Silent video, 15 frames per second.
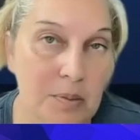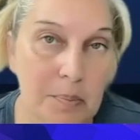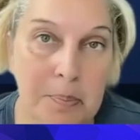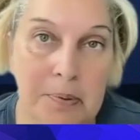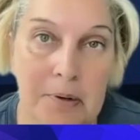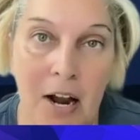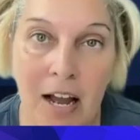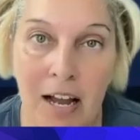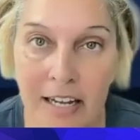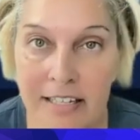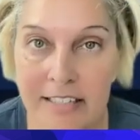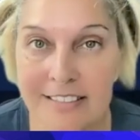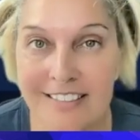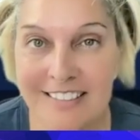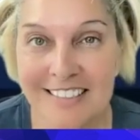
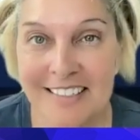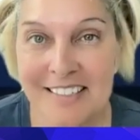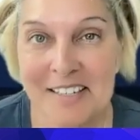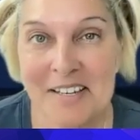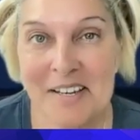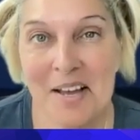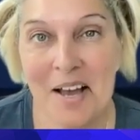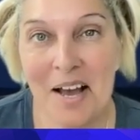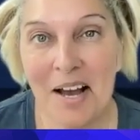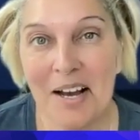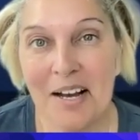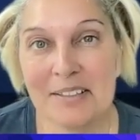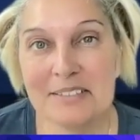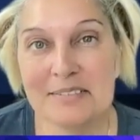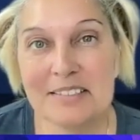surprised.
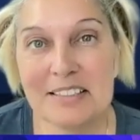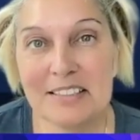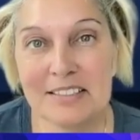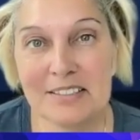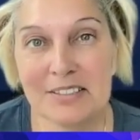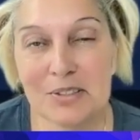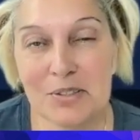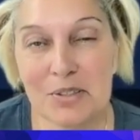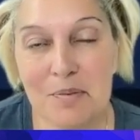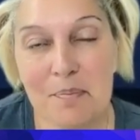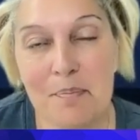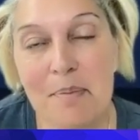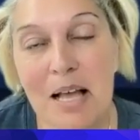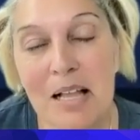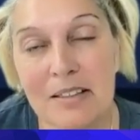Callisto sort of
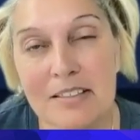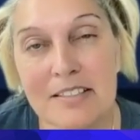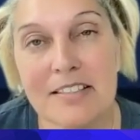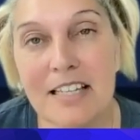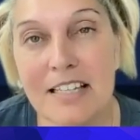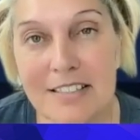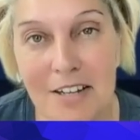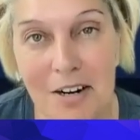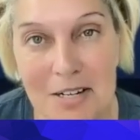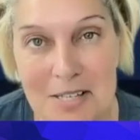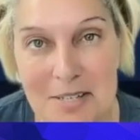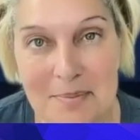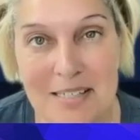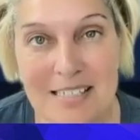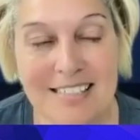melts into
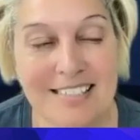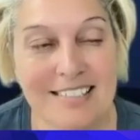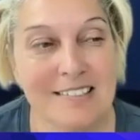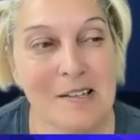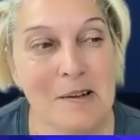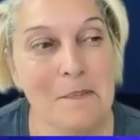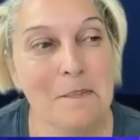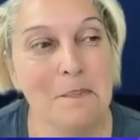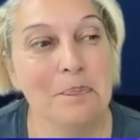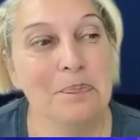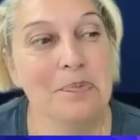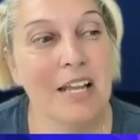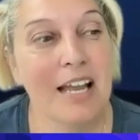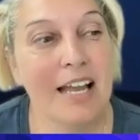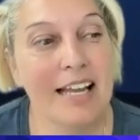Artemis,
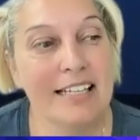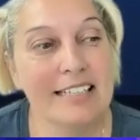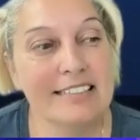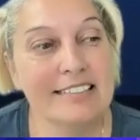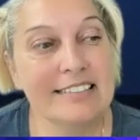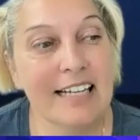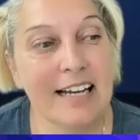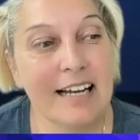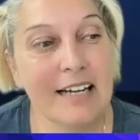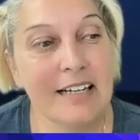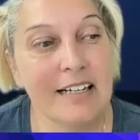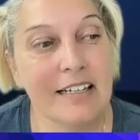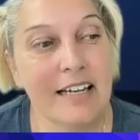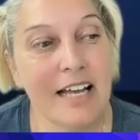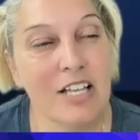and
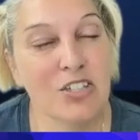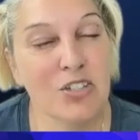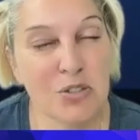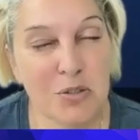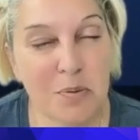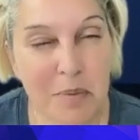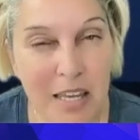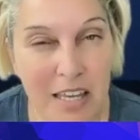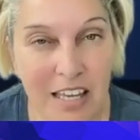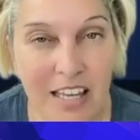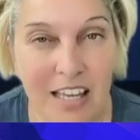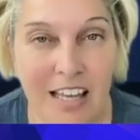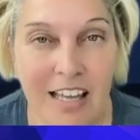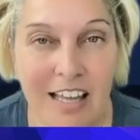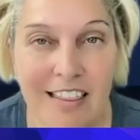so to
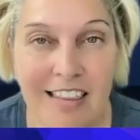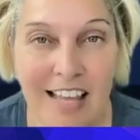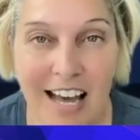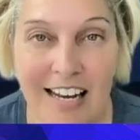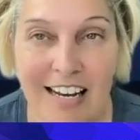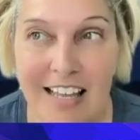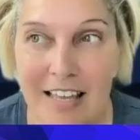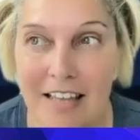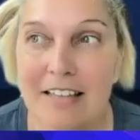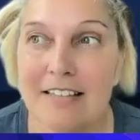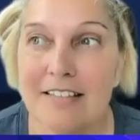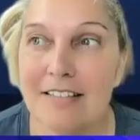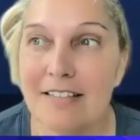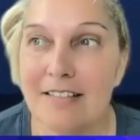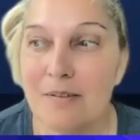me, that
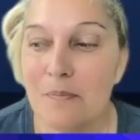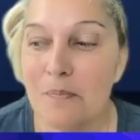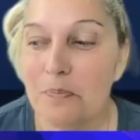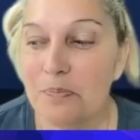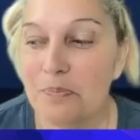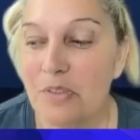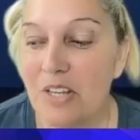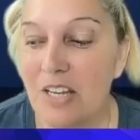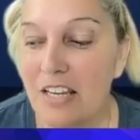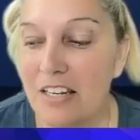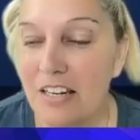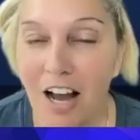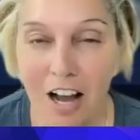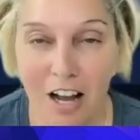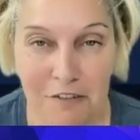is
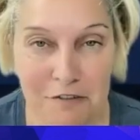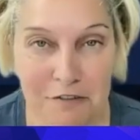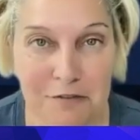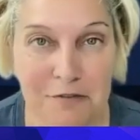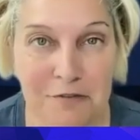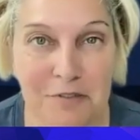enough